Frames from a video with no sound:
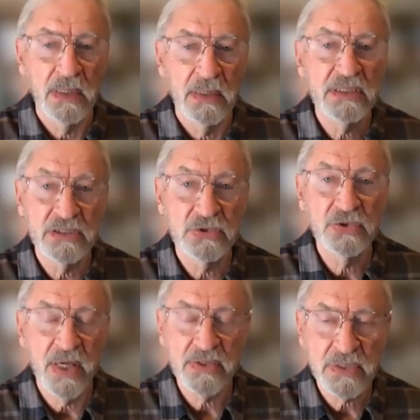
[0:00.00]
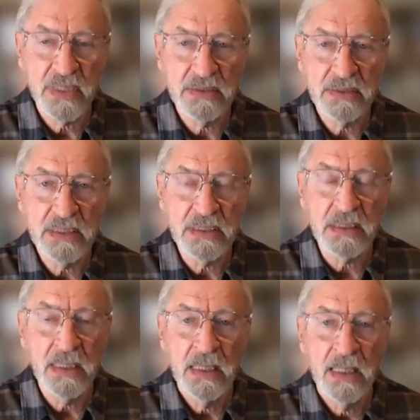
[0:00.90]
since
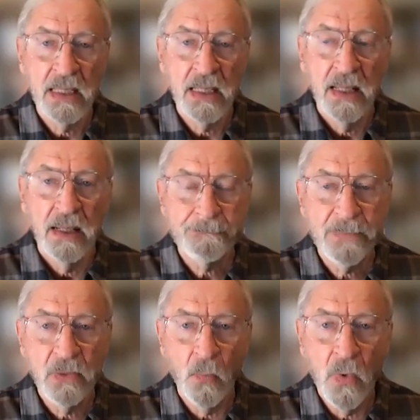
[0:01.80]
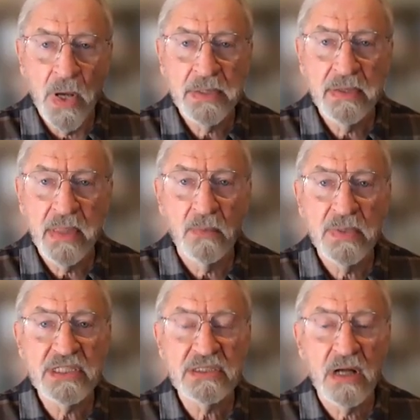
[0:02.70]
2018. The one that
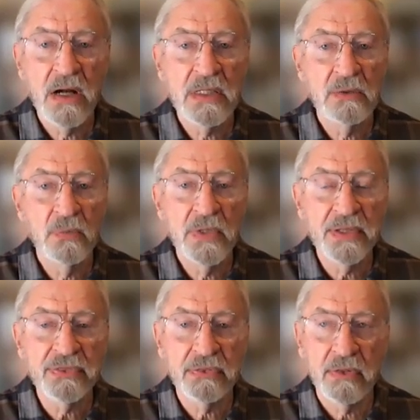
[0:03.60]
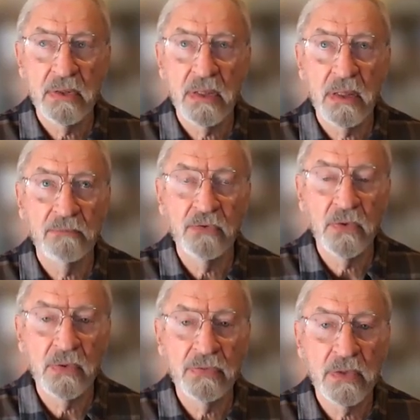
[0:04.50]
we started with
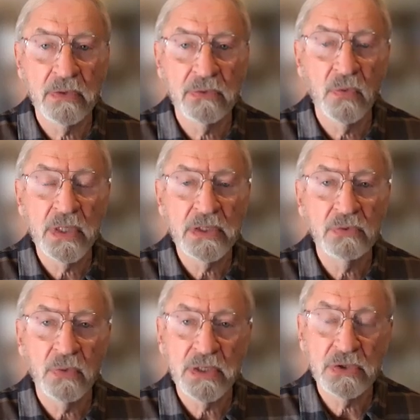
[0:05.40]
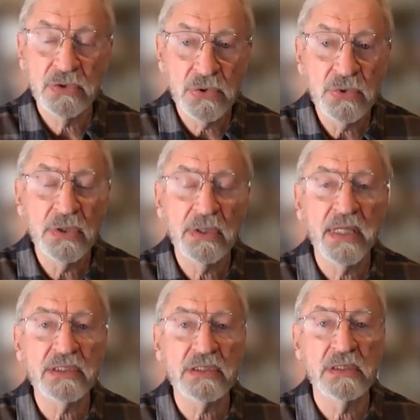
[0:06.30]
for the 2022
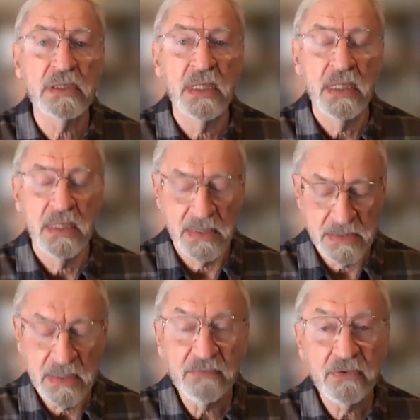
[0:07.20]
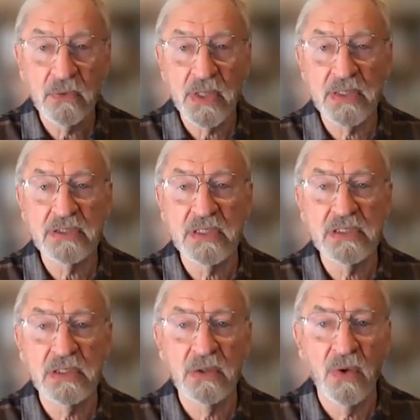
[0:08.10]
election is a different
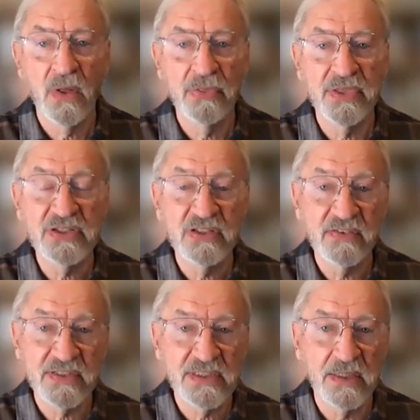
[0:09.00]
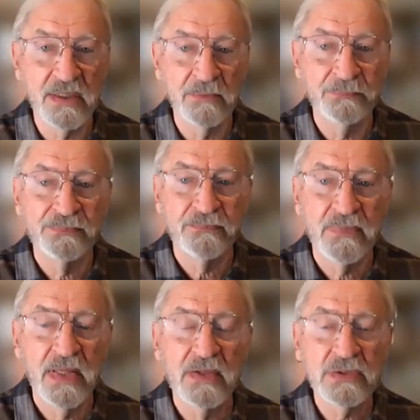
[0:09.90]
organization called the Civic Center.
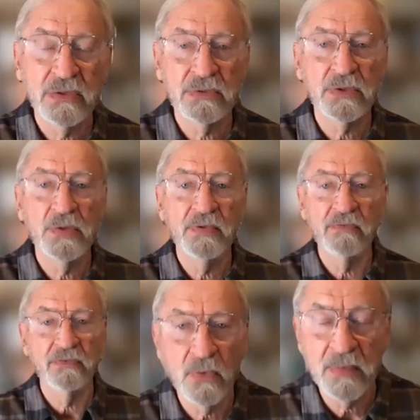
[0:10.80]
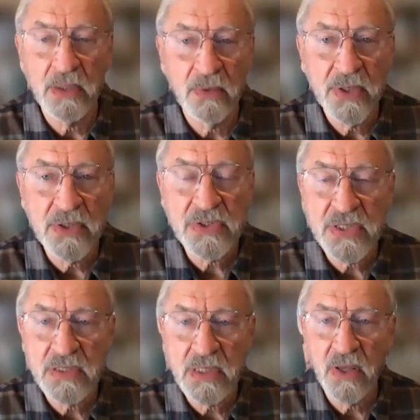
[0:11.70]
And it's a group of women lawyers
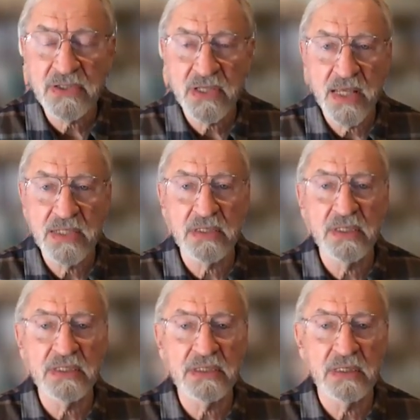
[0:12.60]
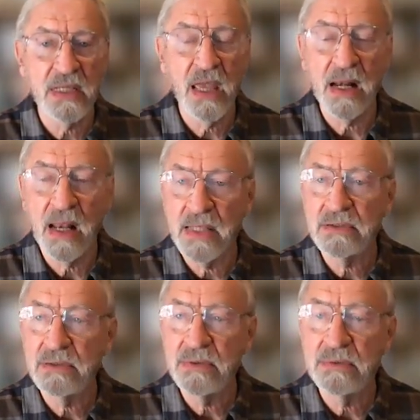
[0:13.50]
in Los Angeles that got
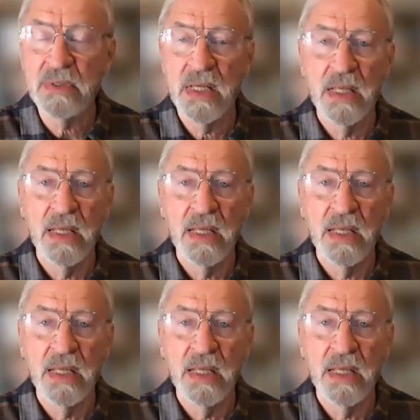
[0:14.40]
onto